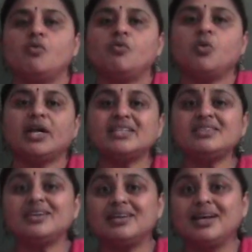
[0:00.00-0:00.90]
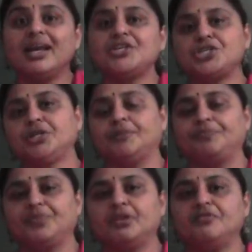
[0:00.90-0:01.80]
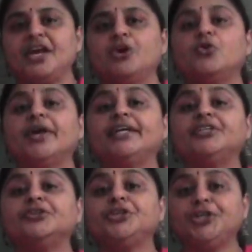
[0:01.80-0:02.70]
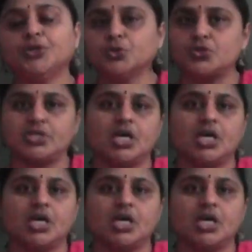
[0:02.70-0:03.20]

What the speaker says: what is the relation we are going to use,